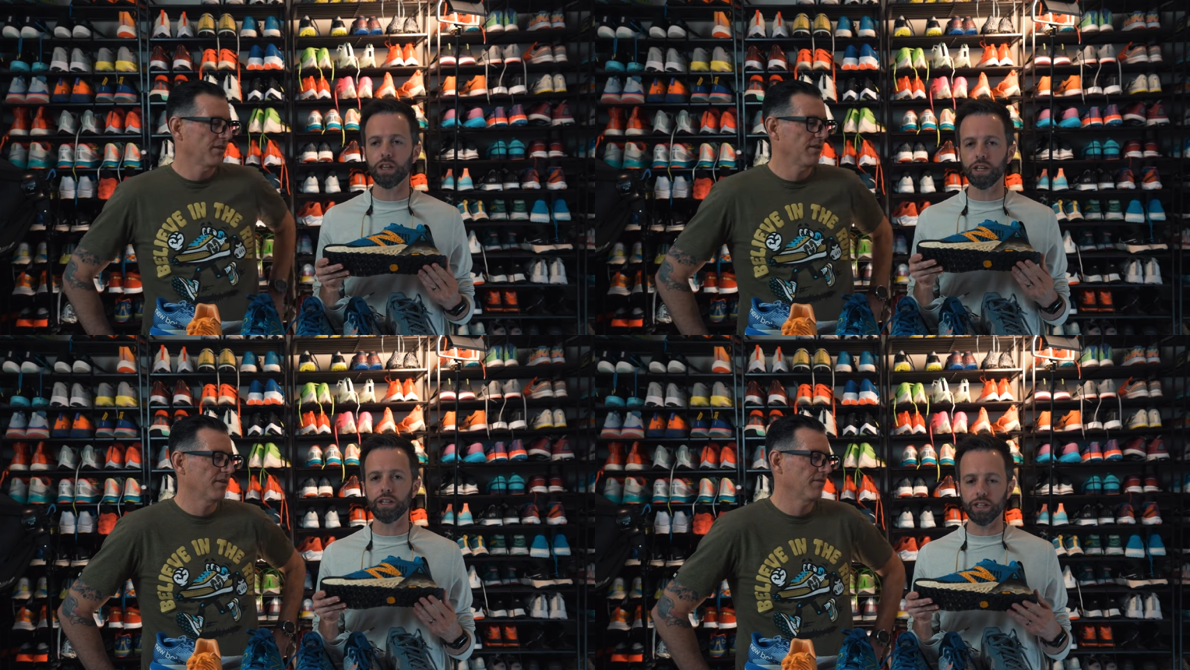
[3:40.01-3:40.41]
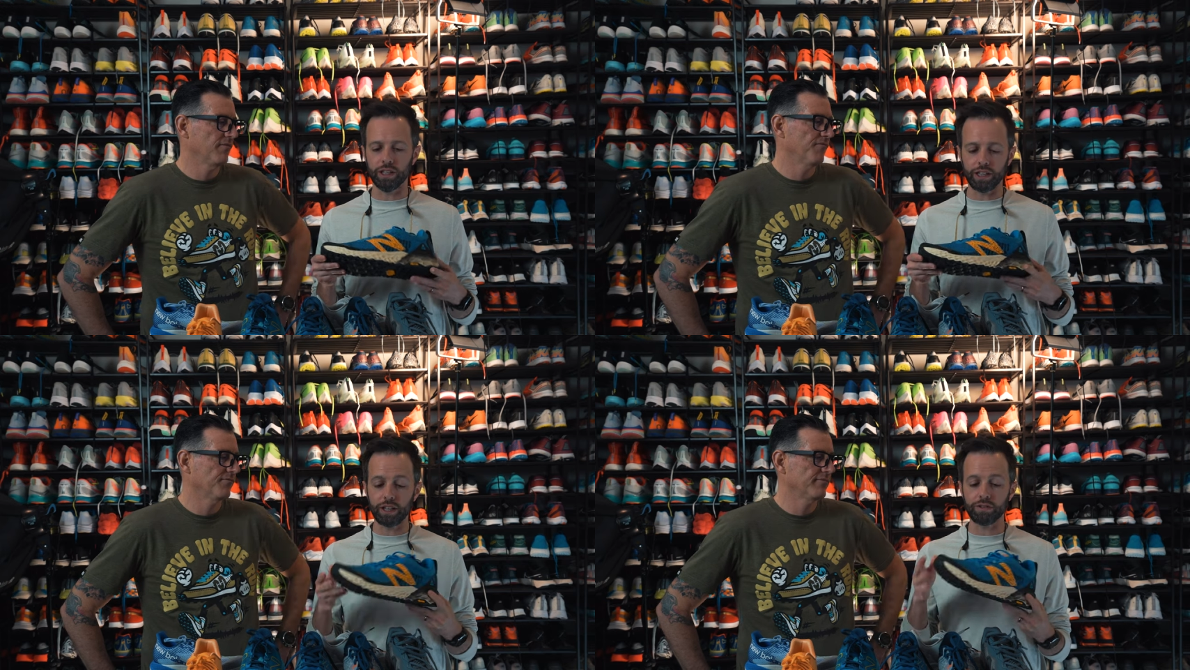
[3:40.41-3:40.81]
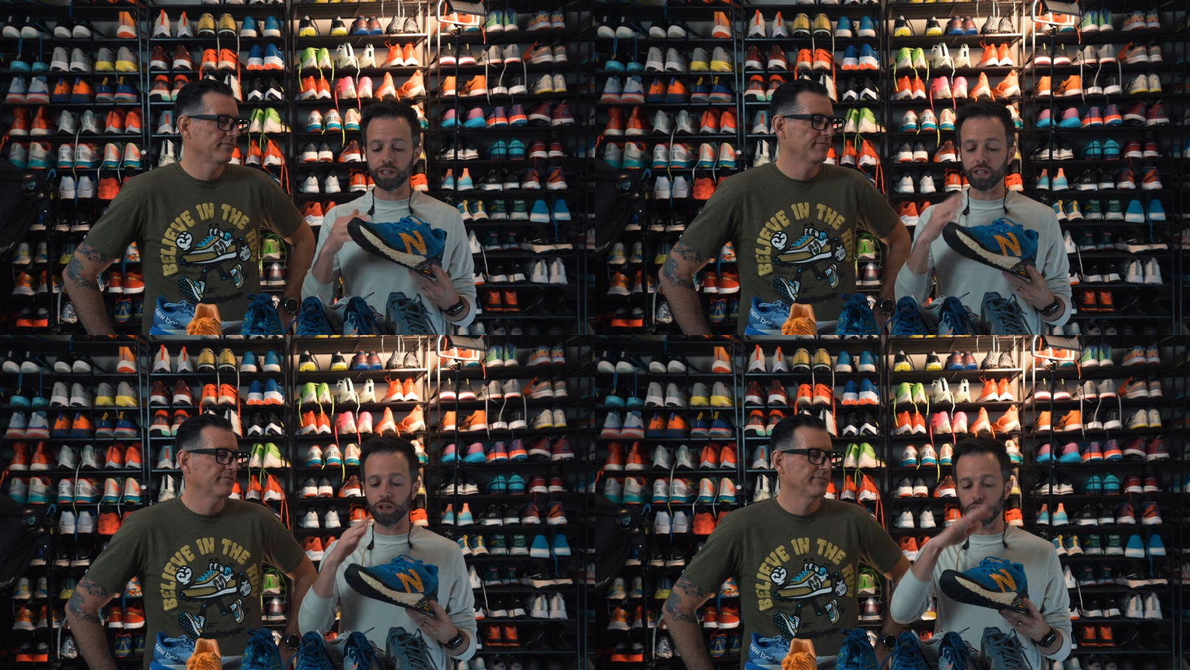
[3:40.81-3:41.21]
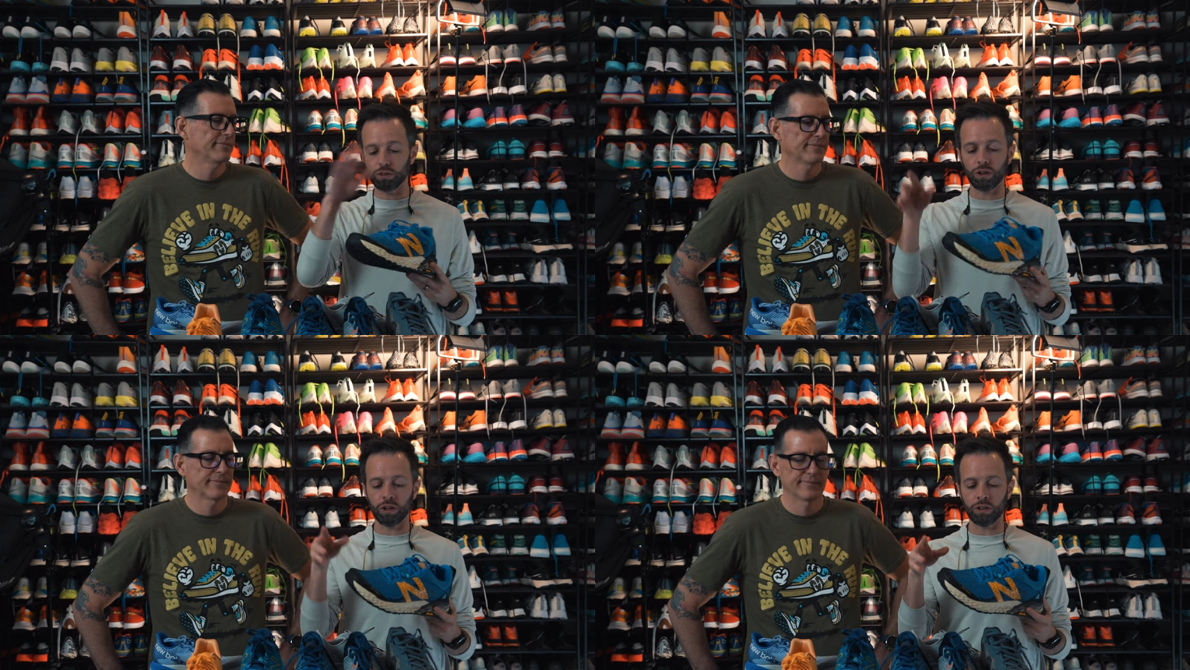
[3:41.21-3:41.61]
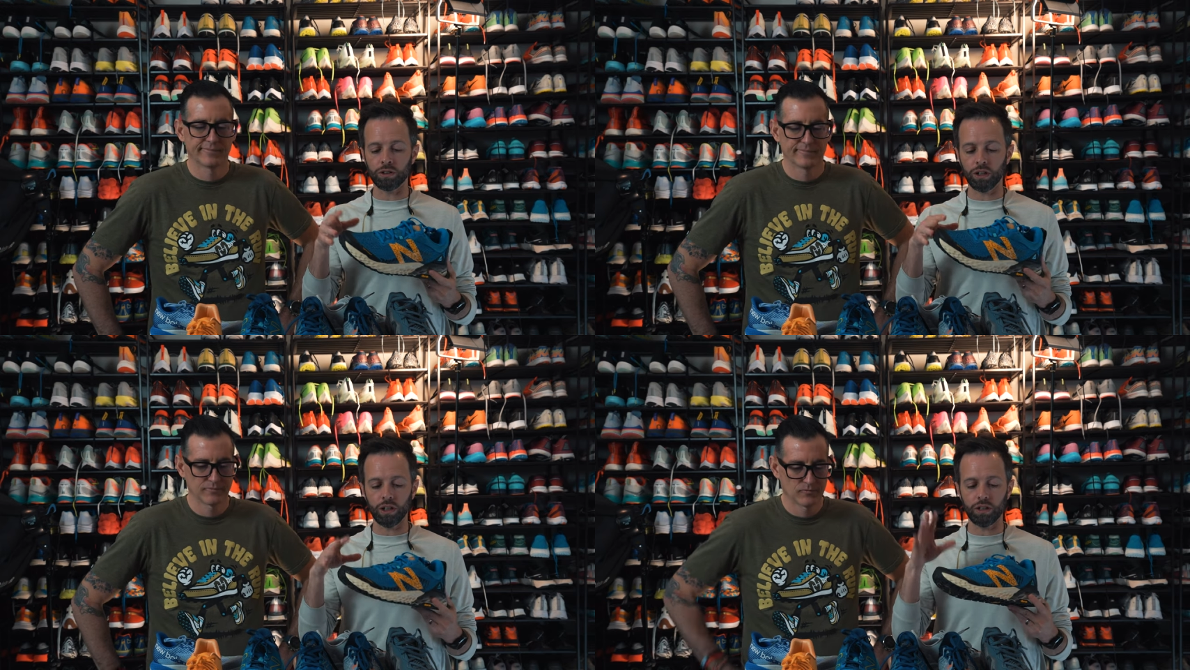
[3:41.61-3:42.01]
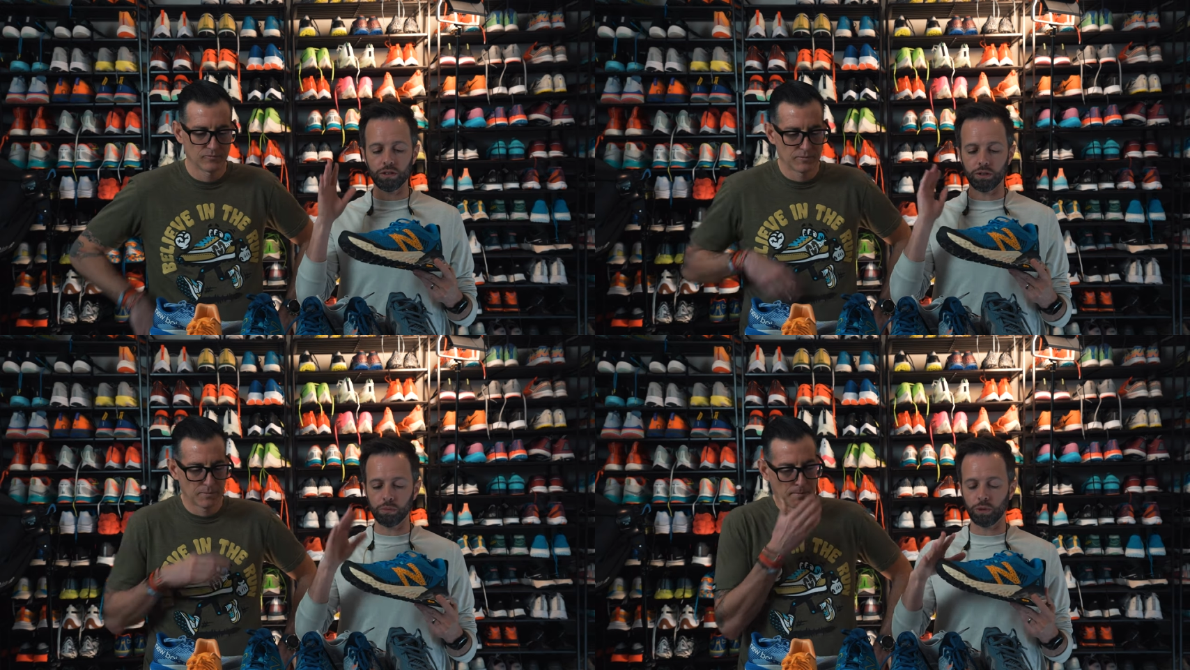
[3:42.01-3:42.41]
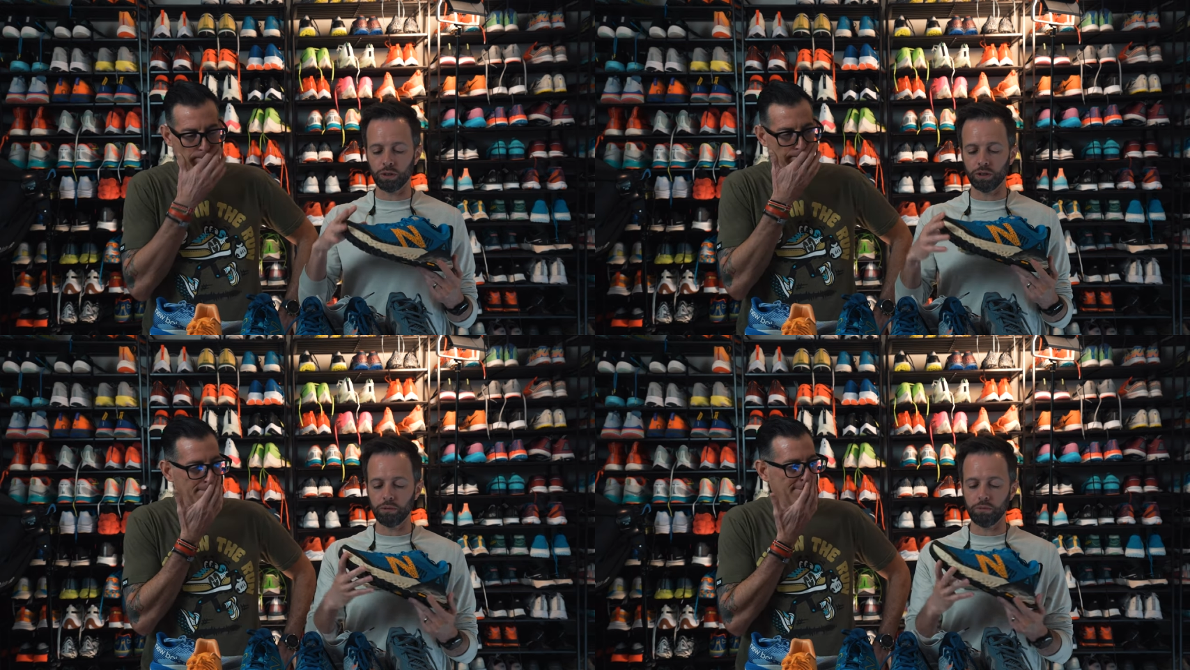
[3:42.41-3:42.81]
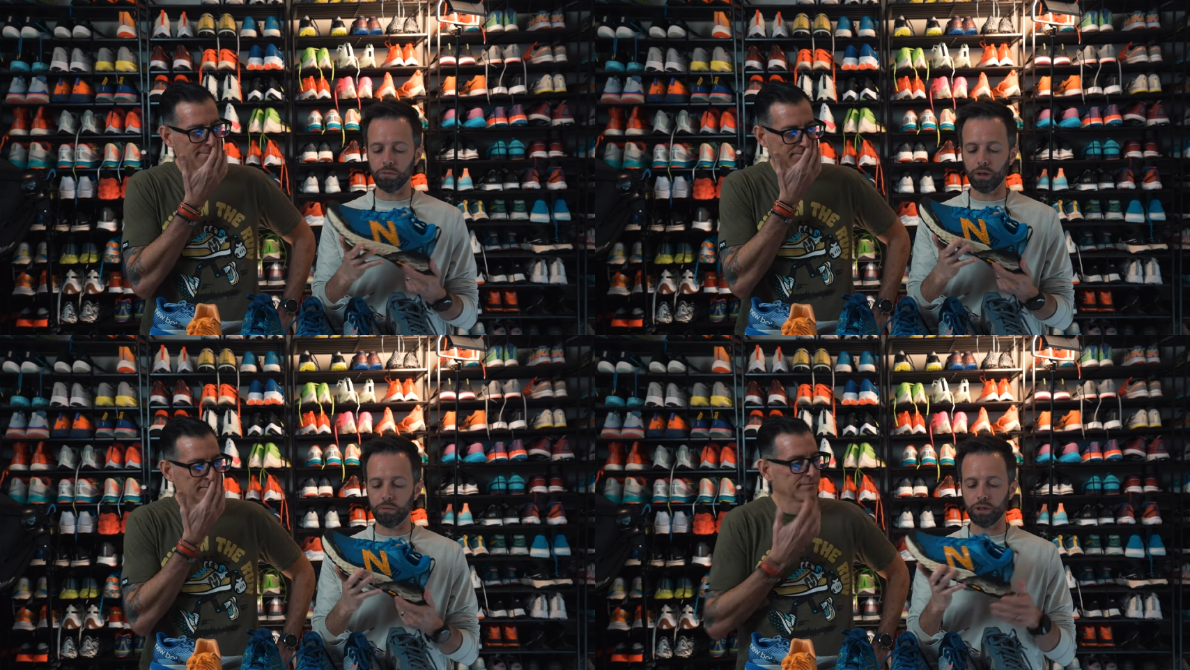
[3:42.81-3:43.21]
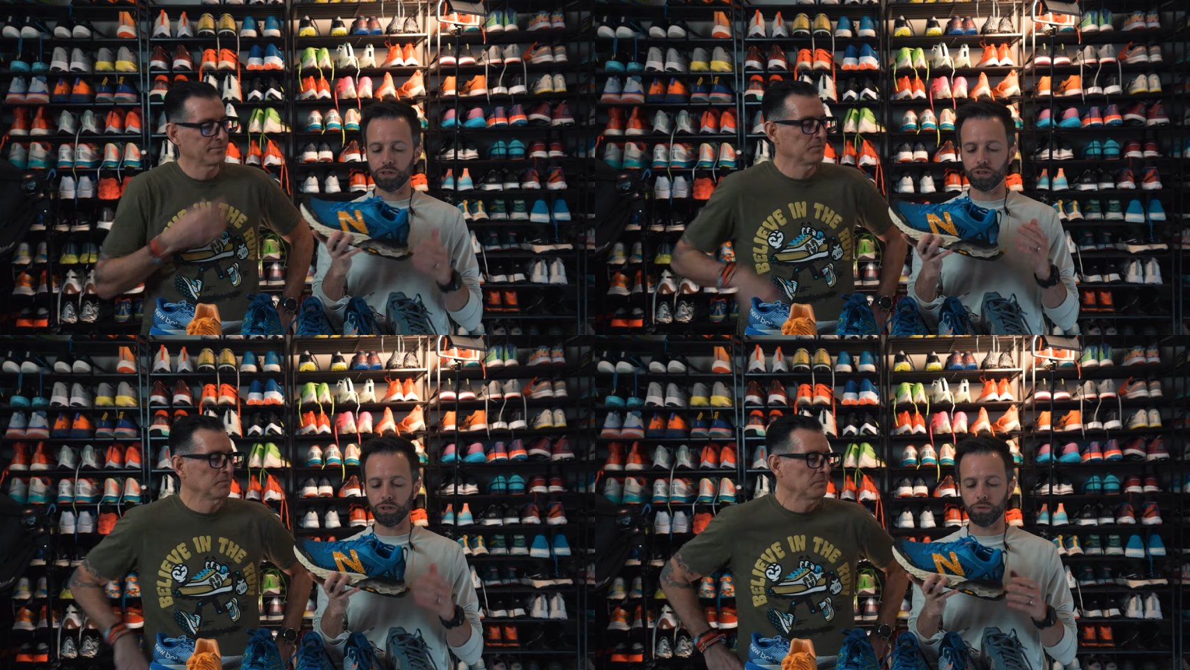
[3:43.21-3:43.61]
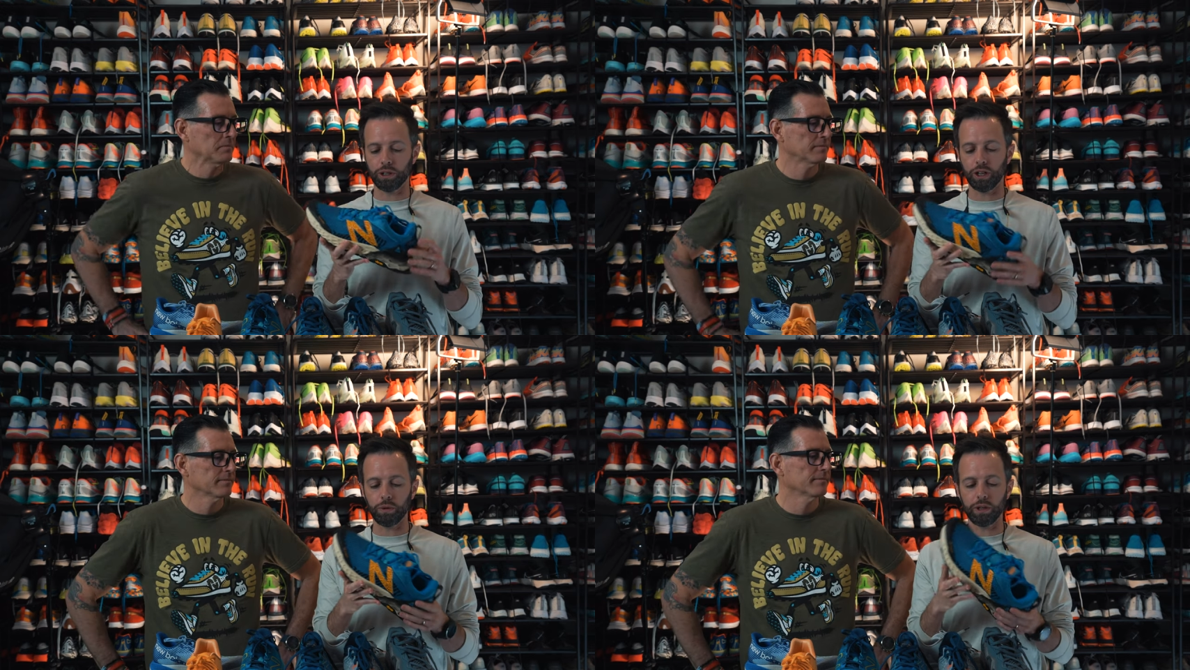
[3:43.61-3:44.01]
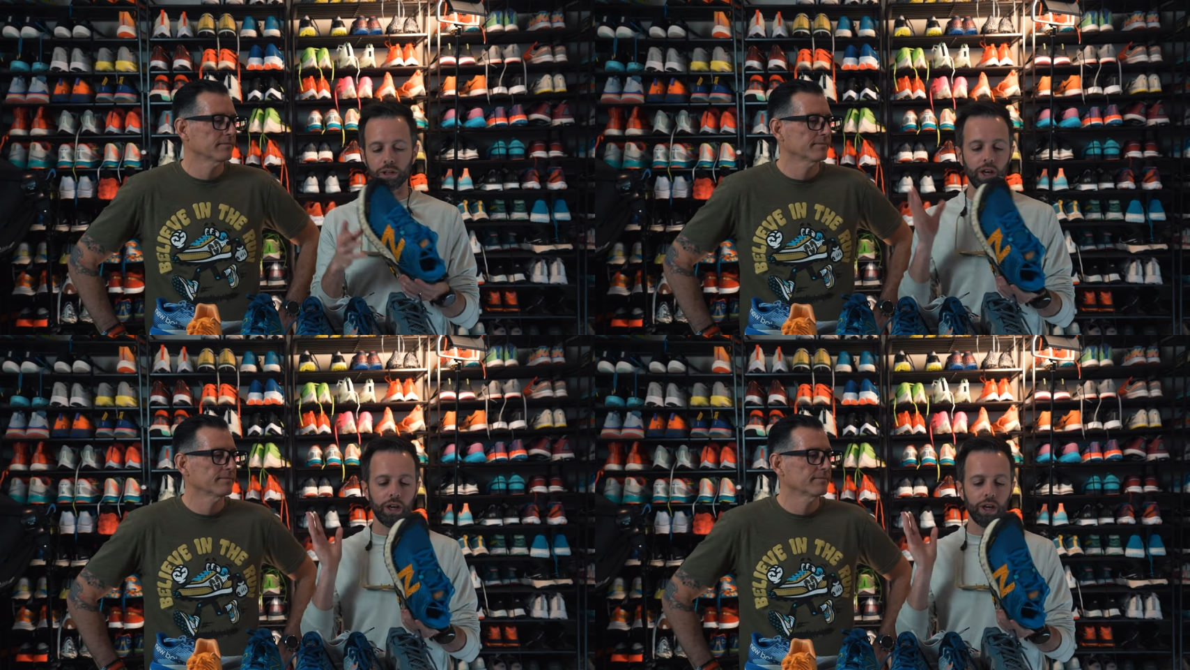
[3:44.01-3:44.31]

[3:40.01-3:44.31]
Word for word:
Speaker 1: they did, they definitely did. Overall, uh, the more might be the shoe you wanna go with.